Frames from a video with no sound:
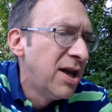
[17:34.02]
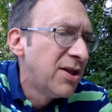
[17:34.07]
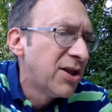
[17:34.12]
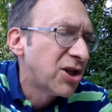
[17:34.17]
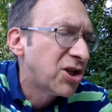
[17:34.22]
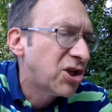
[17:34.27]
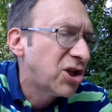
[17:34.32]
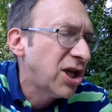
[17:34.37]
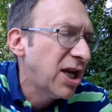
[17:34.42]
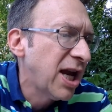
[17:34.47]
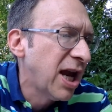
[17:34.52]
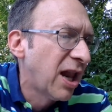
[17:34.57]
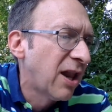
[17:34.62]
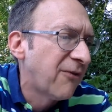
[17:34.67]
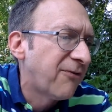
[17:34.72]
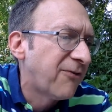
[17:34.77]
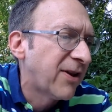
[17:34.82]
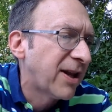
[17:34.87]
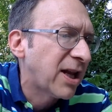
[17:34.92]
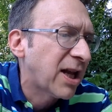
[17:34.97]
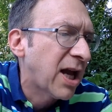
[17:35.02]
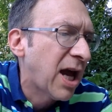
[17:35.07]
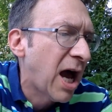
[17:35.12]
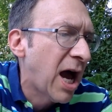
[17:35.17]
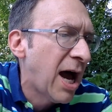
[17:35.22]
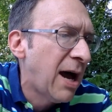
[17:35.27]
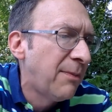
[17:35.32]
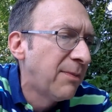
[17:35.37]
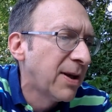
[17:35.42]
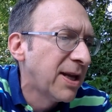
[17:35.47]
The she-elephant
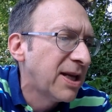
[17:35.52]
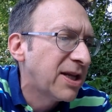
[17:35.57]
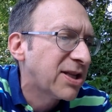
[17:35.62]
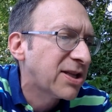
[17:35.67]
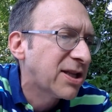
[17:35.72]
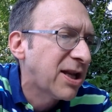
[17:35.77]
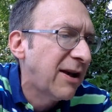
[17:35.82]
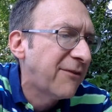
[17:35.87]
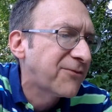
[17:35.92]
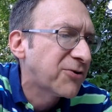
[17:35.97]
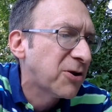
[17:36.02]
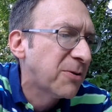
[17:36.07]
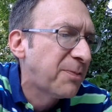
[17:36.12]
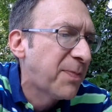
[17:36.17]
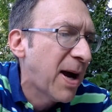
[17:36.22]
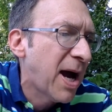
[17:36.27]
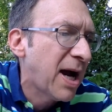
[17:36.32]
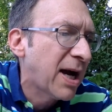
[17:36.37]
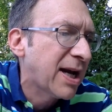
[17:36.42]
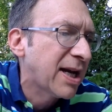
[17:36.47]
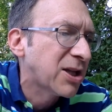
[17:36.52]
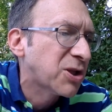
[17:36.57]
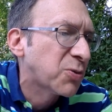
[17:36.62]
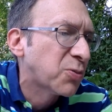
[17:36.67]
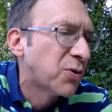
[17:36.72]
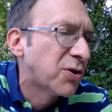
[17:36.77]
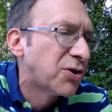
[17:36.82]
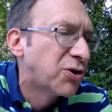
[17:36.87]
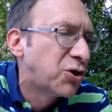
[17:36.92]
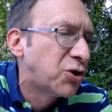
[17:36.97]
calmly stuffed her pockets
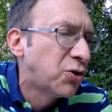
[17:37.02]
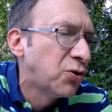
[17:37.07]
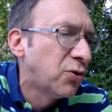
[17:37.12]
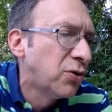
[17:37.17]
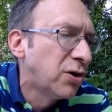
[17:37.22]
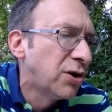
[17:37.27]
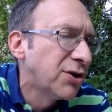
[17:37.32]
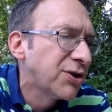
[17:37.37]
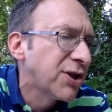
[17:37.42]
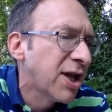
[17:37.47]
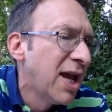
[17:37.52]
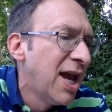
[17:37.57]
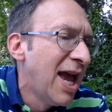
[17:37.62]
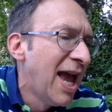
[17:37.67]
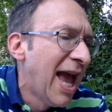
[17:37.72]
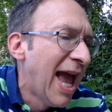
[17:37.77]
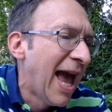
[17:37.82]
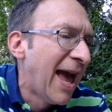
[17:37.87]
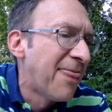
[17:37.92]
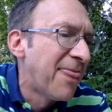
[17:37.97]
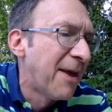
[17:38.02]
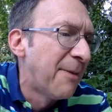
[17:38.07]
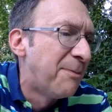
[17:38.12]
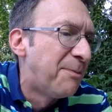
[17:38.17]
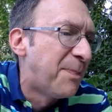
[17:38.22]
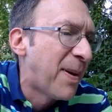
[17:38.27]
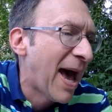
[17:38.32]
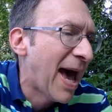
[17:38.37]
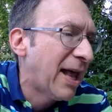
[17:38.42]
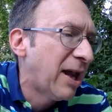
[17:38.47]
with jewels, and the
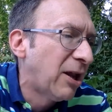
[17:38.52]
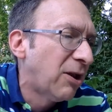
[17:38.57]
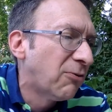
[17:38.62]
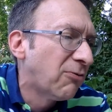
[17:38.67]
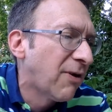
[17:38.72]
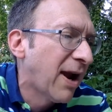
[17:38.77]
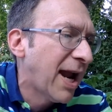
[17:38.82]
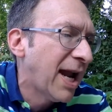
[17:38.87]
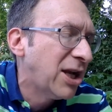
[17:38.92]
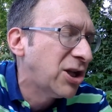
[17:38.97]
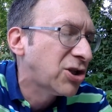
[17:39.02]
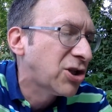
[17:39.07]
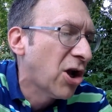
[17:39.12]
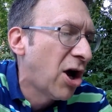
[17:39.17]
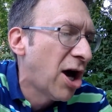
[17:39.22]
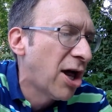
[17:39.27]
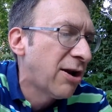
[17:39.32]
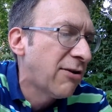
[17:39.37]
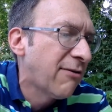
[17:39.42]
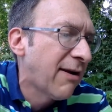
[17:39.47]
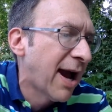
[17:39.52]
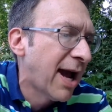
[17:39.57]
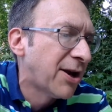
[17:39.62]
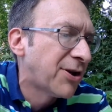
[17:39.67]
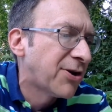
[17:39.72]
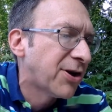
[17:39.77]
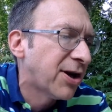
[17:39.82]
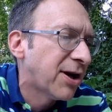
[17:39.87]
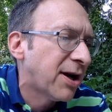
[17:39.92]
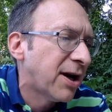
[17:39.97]
battle raged on
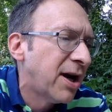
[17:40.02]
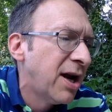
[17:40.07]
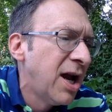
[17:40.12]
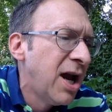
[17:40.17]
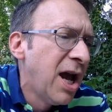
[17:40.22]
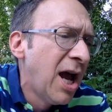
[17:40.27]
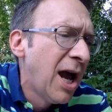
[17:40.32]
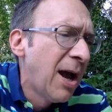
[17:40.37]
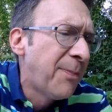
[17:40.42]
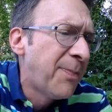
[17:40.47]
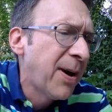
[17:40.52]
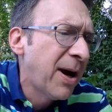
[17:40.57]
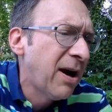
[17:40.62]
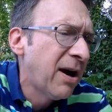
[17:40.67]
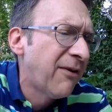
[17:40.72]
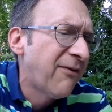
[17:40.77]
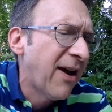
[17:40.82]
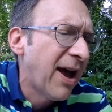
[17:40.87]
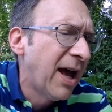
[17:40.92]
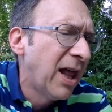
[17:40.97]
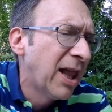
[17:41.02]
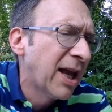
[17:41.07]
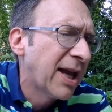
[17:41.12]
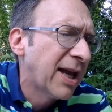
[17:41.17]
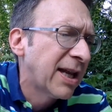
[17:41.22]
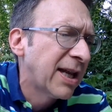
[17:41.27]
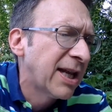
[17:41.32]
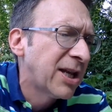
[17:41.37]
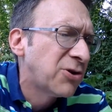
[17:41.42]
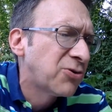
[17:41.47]
around her. A pair of
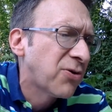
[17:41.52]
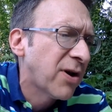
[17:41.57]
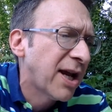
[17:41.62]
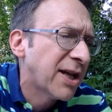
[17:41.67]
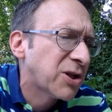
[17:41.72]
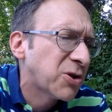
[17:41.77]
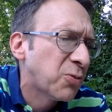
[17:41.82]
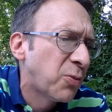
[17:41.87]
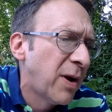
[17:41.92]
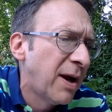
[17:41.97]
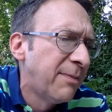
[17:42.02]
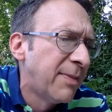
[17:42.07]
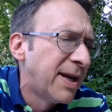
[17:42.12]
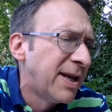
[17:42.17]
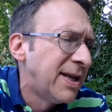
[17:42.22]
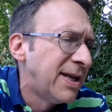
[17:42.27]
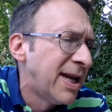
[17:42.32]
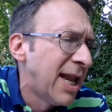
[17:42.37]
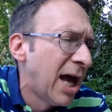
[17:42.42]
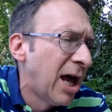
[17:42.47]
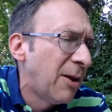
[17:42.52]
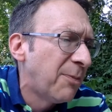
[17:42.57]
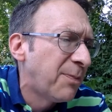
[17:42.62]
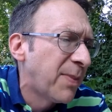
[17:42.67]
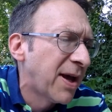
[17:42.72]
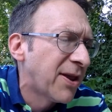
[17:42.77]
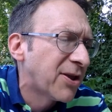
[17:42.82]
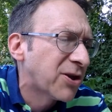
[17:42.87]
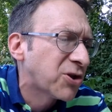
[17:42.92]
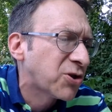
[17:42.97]
elegantly dressed women knelt
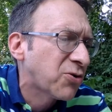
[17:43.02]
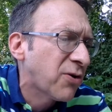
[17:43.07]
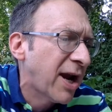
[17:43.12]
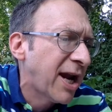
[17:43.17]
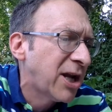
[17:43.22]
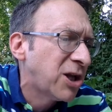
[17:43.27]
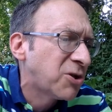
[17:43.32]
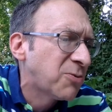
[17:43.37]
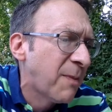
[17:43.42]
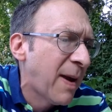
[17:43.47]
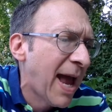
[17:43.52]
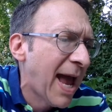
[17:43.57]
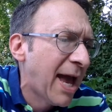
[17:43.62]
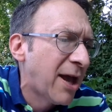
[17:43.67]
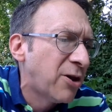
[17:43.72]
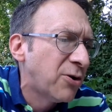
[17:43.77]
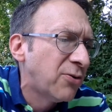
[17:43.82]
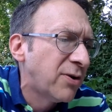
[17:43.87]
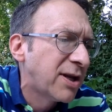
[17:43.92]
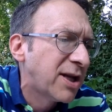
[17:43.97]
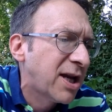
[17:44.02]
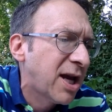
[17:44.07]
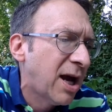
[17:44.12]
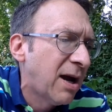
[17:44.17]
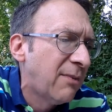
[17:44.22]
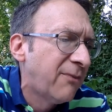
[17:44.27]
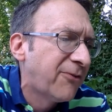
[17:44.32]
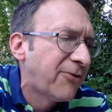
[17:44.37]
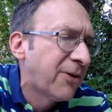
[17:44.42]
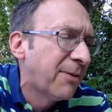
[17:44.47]
by the strange man who had
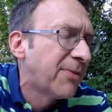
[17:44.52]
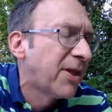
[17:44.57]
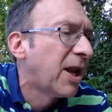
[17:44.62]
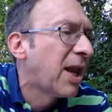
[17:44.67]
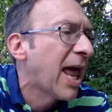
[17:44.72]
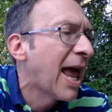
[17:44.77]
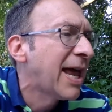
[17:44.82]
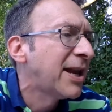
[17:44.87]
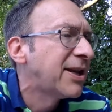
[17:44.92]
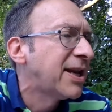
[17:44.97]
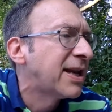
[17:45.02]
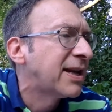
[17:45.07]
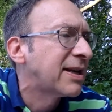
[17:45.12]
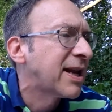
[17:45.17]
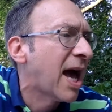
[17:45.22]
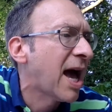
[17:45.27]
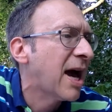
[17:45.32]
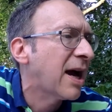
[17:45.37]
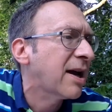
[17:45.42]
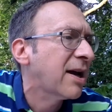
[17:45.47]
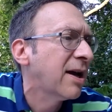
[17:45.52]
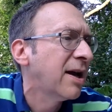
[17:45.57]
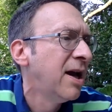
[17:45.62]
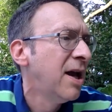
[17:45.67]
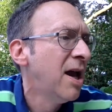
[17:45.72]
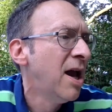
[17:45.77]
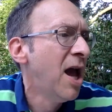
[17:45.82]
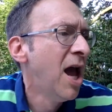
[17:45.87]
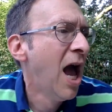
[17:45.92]
come from the landing dock.